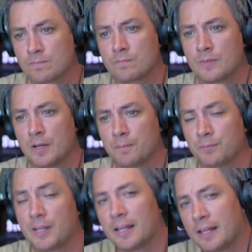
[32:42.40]
Yeah.
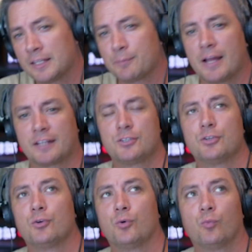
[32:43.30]
I think back
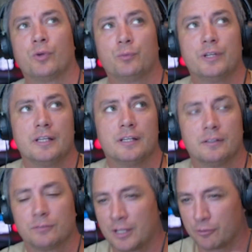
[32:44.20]
to when we
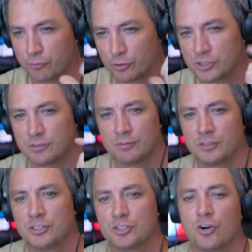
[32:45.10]
kind of first
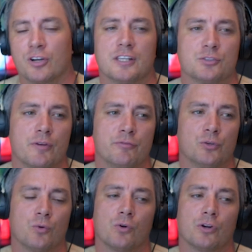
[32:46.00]
started this revenue
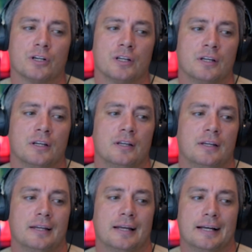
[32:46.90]
org,
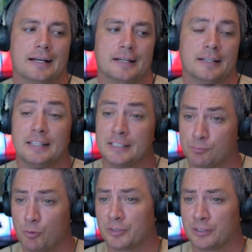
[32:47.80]
at least
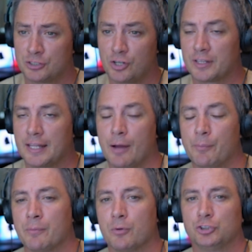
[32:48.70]
starting the
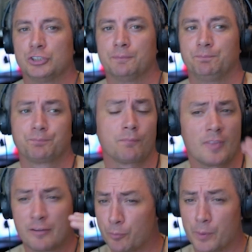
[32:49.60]
outbound motion.
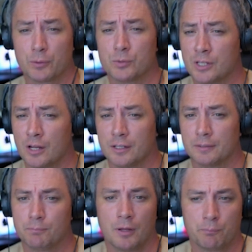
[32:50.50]
Everybody was on a
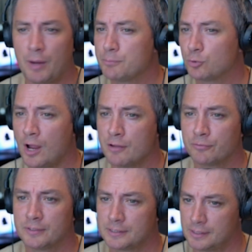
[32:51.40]
pipe drive,
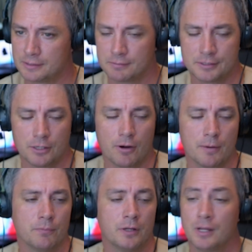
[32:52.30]
this
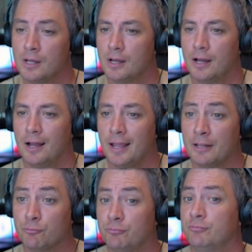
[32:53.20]
CRM,
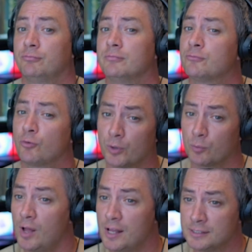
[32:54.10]
and for what it
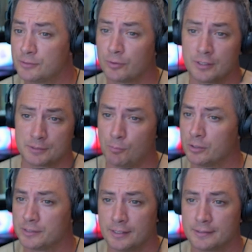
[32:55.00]
was, for the
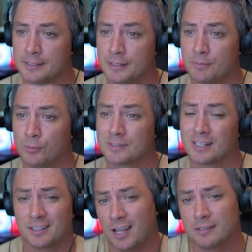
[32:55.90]
small sales team, it was
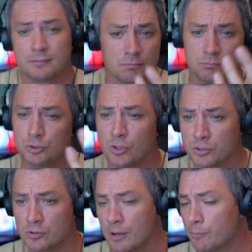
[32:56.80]
like, yeah, it shows
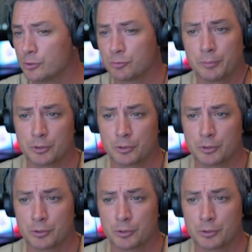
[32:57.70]
our numbers, we're able to